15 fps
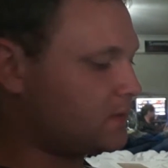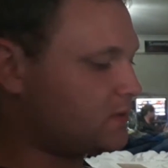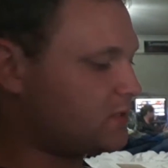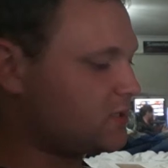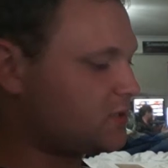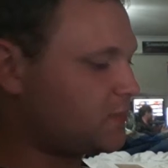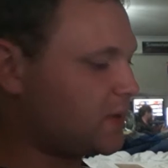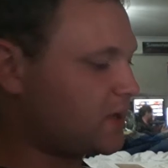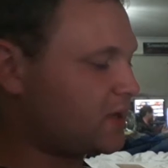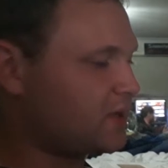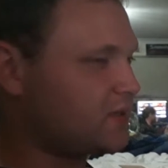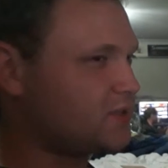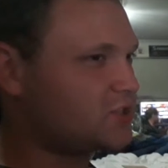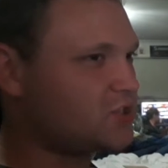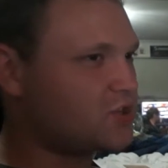Just
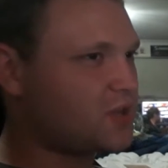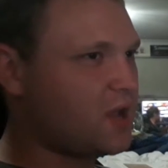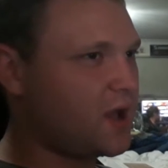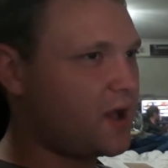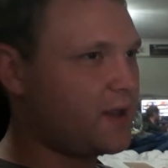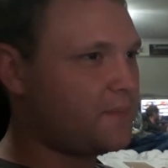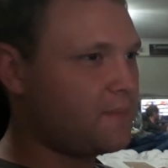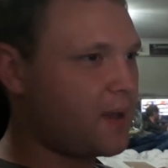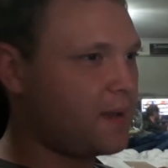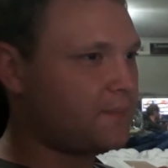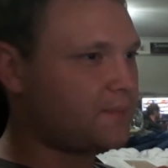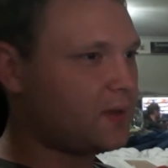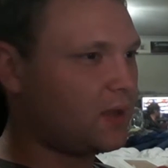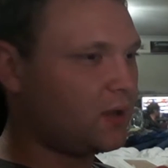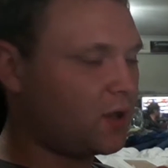because you can't
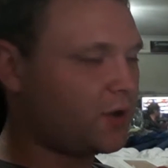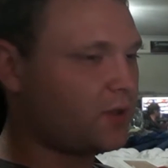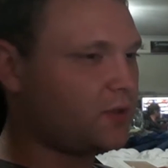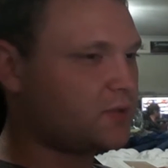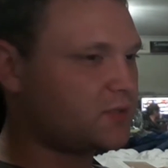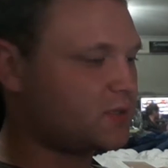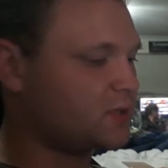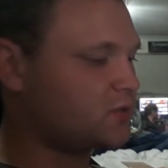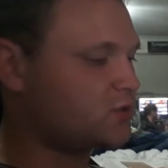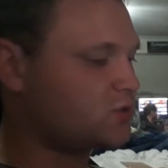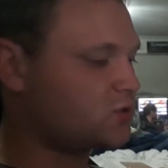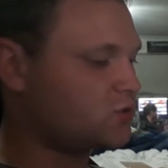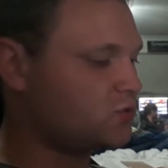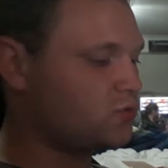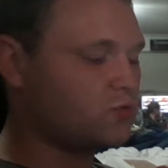map a lot of those things
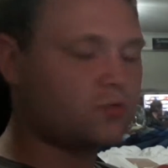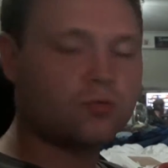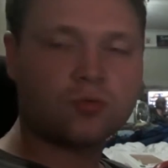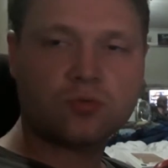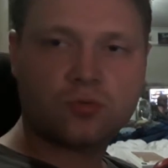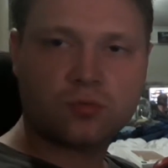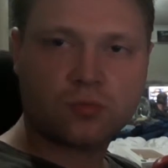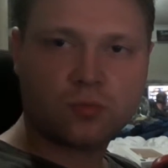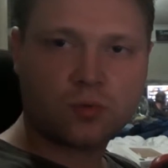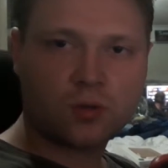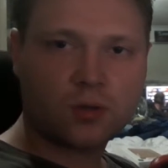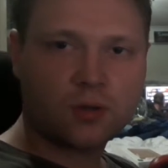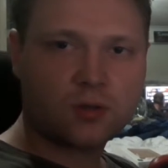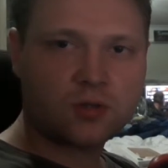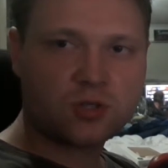to
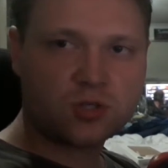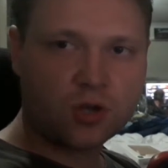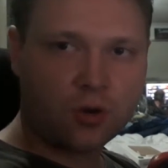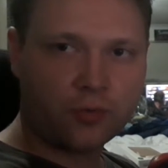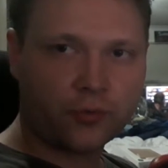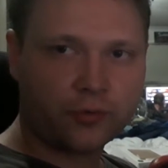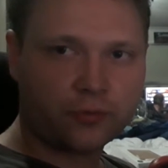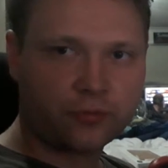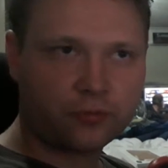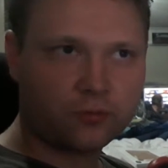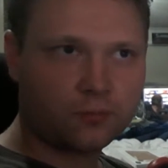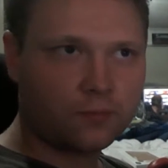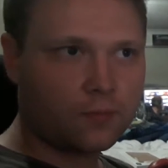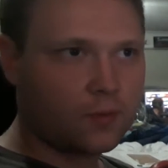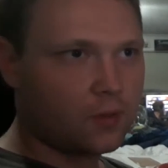the shoulders.
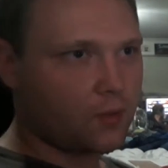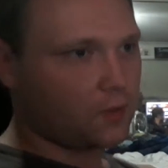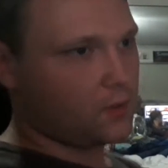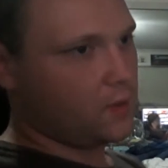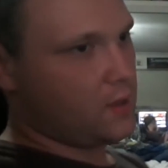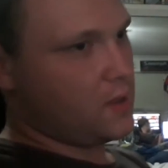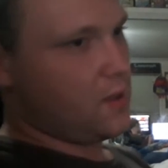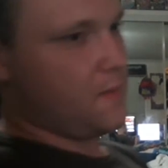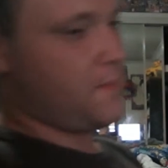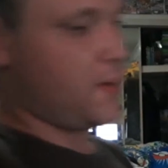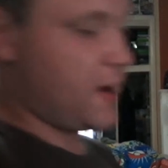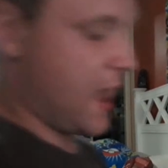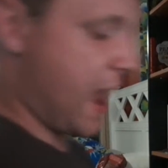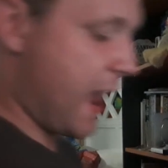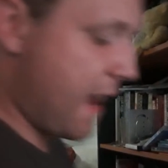
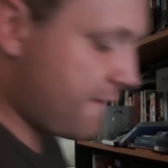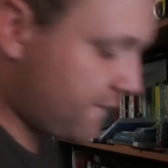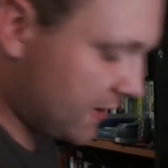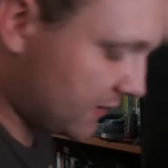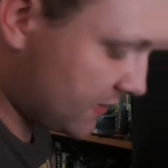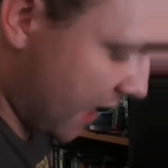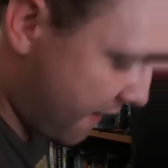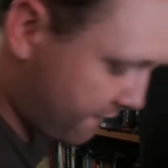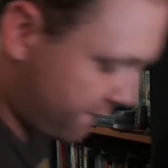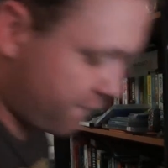But having that